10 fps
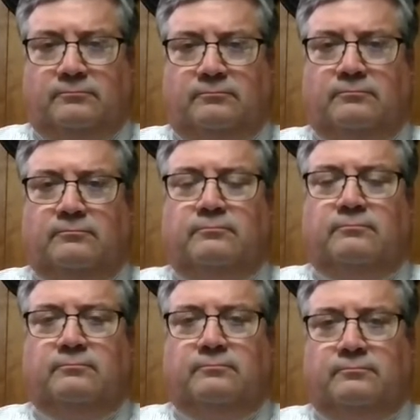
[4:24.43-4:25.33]

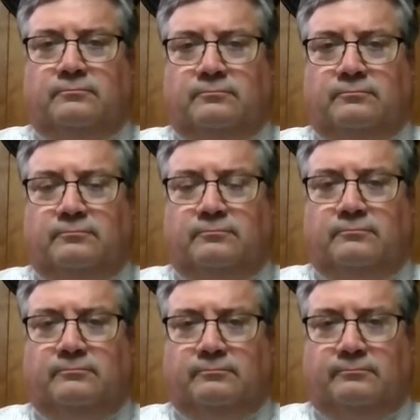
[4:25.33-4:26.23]

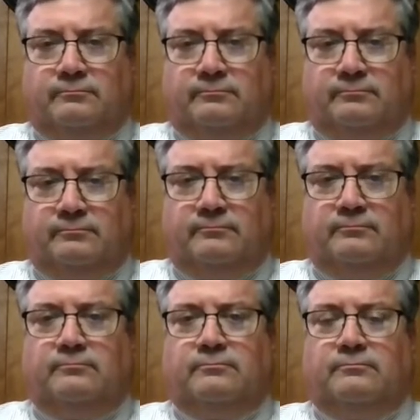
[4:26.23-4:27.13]

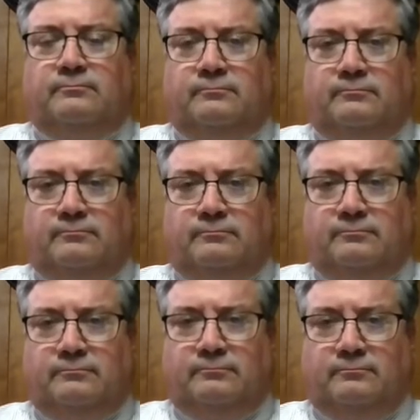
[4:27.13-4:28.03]

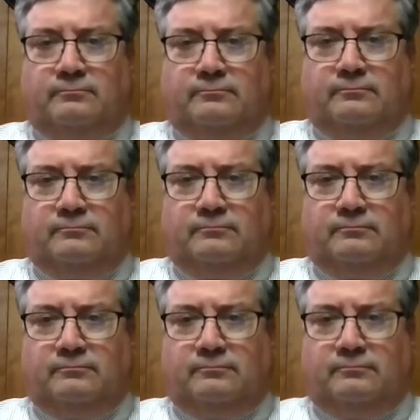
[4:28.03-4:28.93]

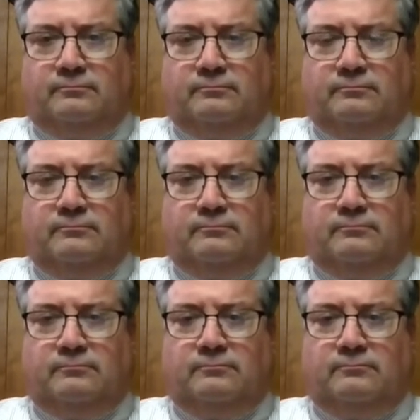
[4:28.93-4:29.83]

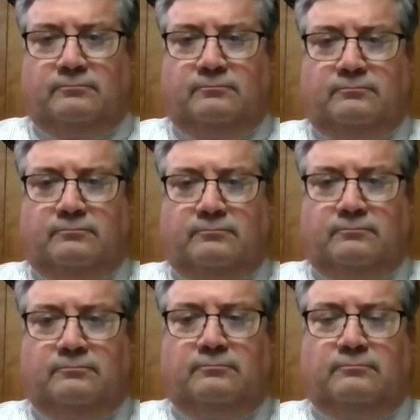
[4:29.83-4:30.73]

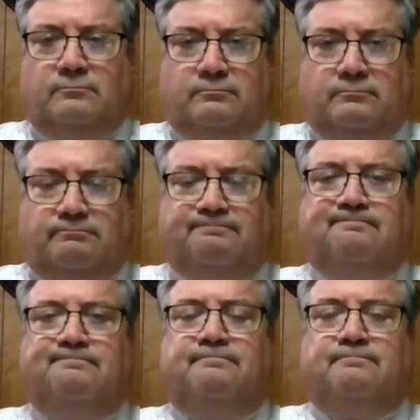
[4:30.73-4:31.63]

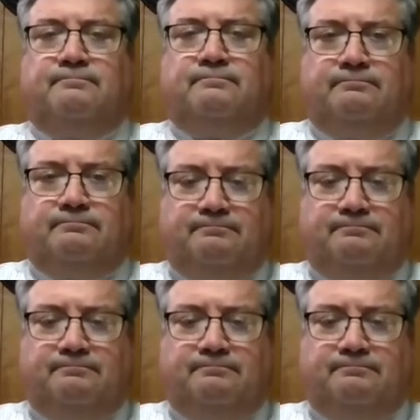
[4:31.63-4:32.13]
This person isn't speaking.